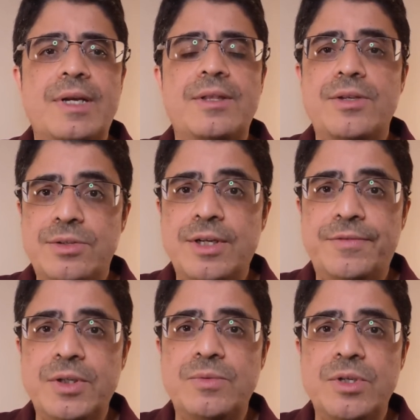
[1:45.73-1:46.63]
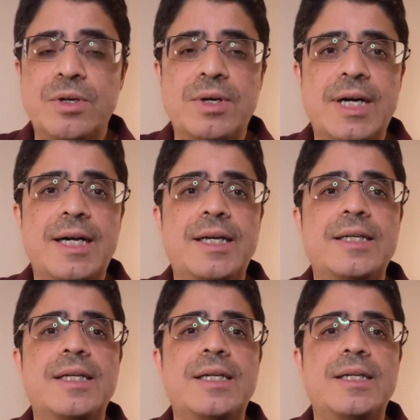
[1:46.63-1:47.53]
The suffering will go
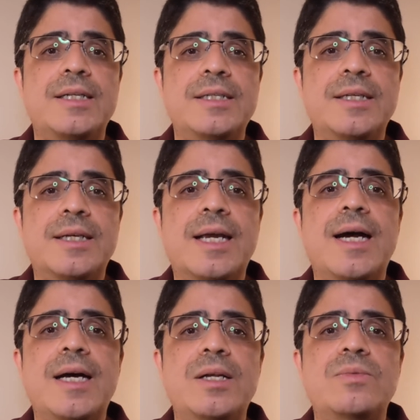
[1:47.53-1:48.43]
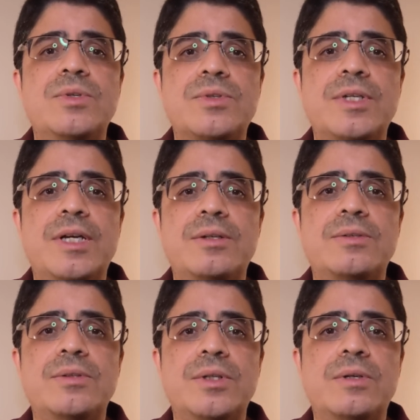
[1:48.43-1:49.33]
on. He said, God will
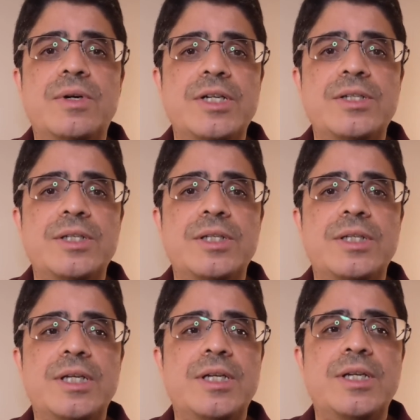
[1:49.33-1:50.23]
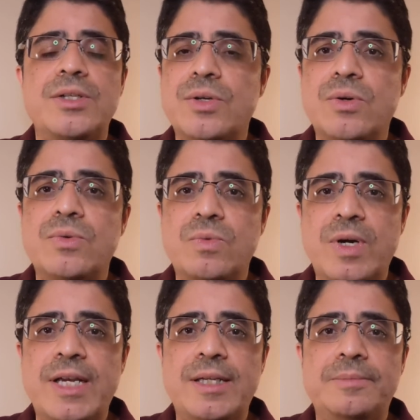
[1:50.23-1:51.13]
settle the question in his own
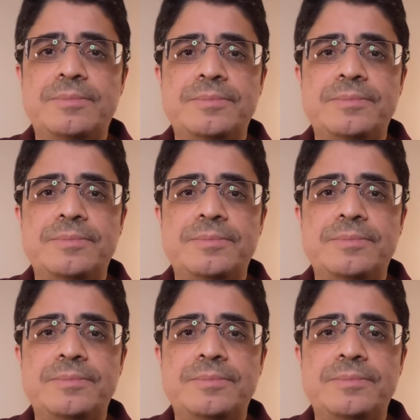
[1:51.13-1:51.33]
way.